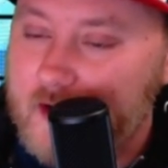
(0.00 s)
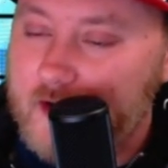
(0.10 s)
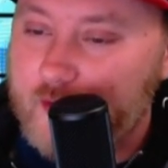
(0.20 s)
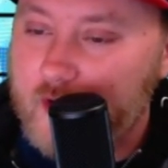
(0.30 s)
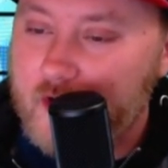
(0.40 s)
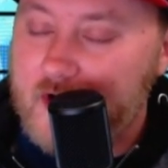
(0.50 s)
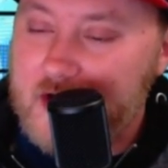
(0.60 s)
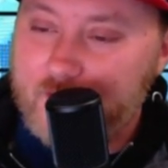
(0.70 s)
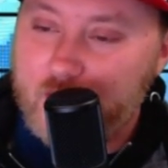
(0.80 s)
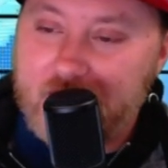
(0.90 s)

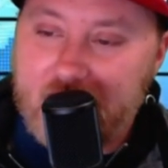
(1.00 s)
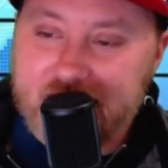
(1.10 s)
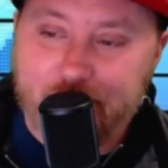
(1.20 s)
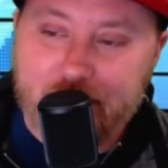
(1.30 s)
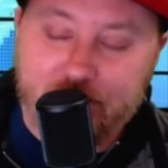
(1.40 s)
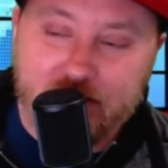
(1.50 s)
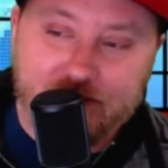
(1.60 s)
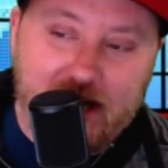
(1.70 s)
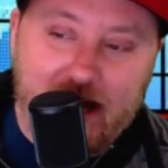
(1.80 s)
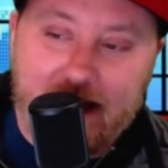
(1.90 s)
384,000 people have
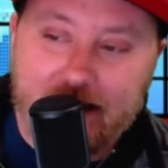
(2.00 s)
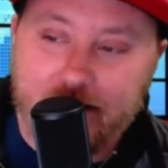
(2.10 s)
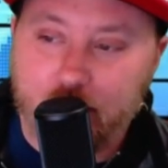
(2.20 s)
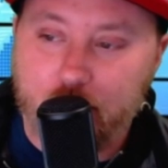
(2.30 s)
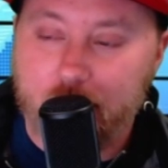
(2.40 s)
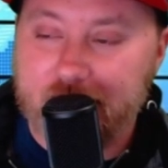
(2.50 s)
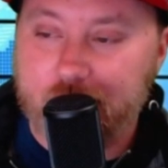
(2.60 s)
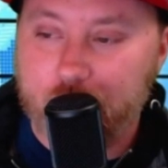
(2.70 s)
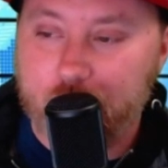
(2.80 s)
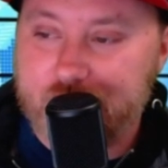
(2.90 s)
died, according
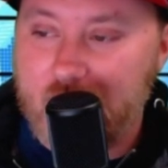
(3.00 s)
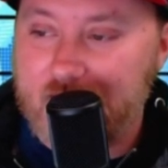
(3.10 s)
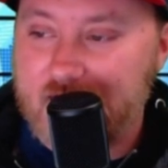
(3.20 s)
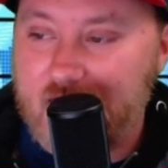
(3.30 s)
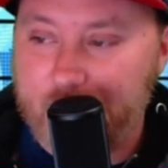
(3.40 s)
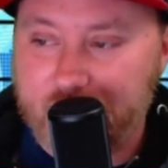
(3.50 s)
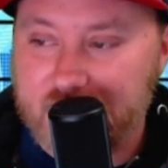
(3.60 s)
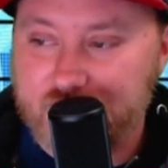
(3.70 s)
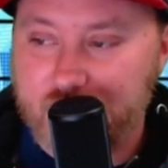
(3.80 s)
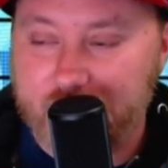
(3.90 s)
to a Johns
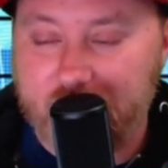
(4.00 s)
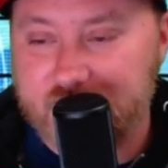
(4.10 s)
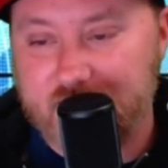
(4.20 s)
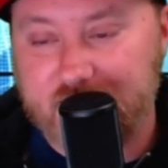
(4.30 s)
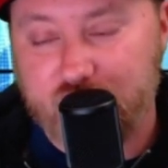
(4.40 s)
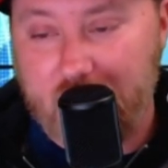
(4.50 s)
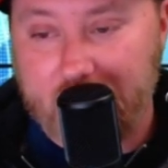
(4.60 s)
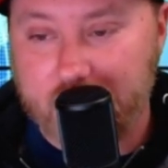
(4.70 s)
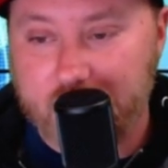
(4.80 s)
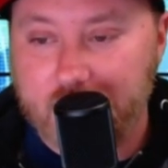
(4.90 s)
Hopkins University
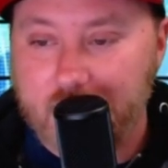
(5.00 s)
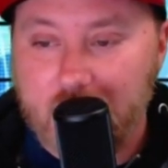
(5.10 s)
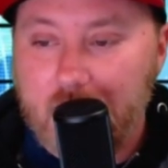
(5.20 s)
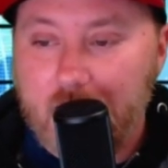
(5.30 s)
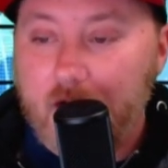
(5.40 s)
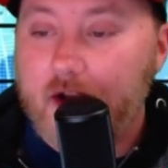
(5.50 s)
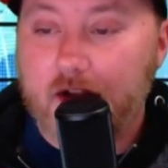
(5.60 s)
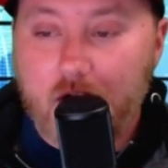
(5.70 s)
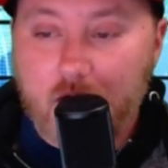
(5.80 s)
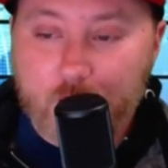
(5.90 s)
tracker.
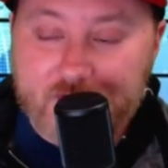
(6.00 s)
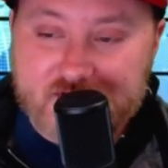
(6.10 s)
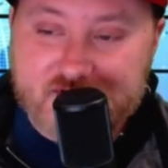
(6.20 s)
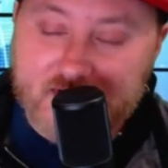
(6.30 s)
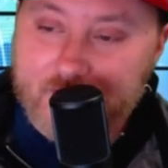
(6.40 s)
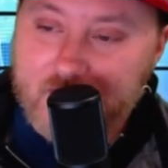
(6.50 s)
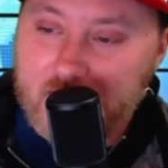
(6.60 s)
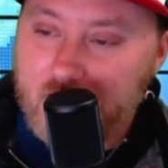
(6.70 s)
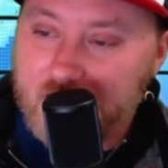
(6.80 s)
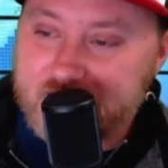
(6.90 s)
Along with the significant
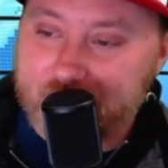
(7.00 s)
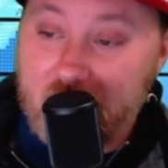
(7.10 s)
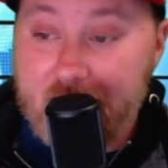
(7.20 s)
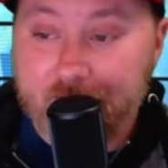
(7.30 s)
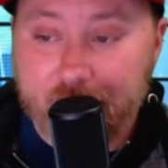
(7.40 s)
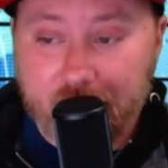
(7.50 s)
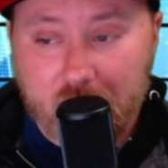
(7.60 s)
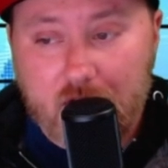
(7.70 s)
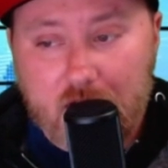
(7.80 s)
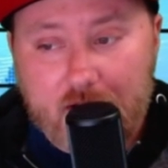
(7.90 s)
loss of life,
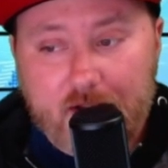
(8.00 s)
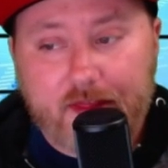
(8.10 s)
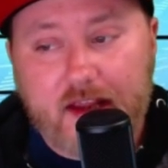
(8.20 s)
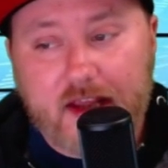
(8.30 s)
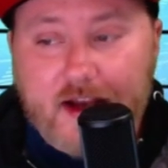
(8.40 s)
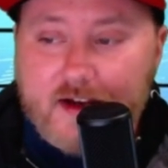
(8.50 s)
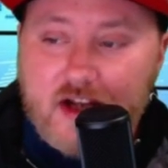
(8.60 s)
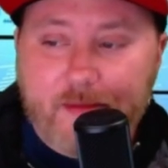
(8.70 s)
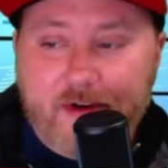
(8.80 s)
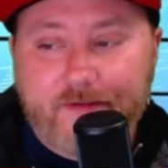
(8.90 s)
the
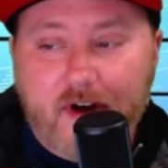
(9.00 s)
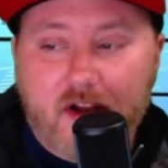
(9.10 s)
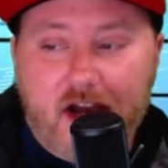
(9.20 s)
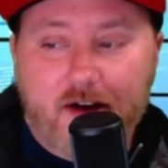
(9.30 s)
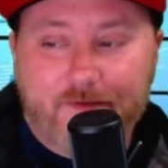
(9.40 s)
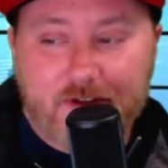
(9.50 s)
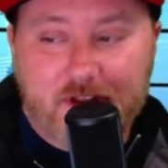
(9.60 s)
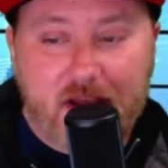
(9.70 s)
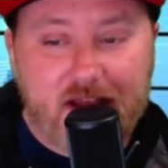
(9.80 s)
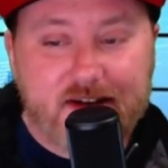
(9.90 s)
economic fallout from the
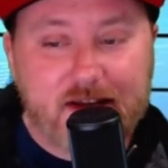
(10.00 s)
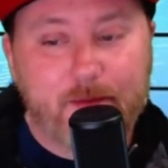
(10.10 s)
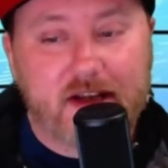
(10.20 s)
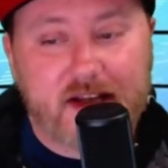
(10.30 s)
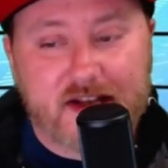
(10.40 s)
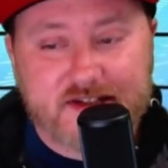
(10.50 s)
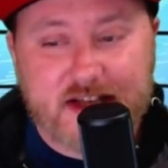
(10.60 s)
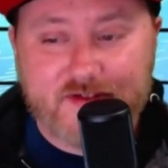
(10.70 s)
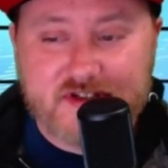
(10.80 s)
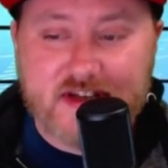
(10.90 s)
pandemic has
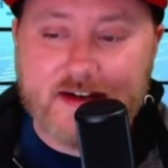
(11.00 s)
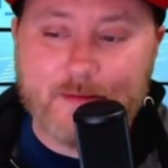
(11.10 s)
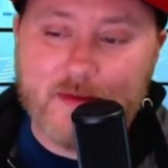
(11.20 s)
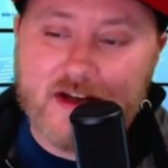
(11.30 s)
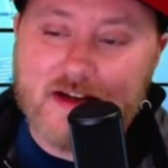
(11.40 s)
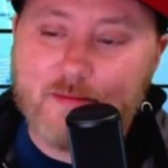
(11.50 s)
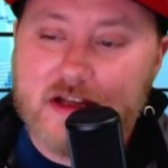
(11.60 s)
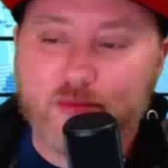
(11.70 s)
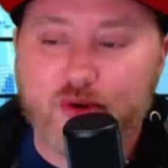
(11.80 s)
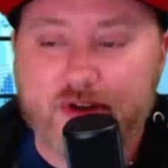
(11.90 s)
devastated many
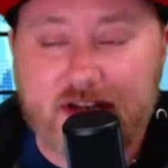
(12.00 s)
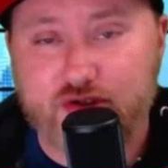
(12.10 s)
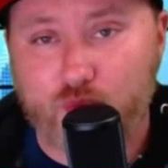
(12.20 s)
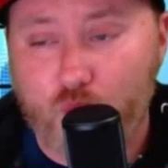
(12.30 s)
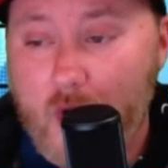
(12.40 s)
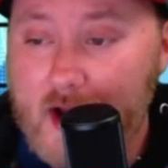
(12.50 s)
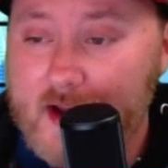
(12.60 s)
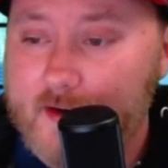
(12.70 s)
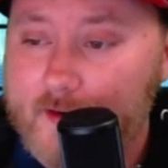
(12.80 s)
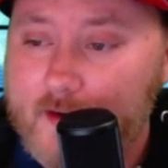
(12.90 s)
people nationwide.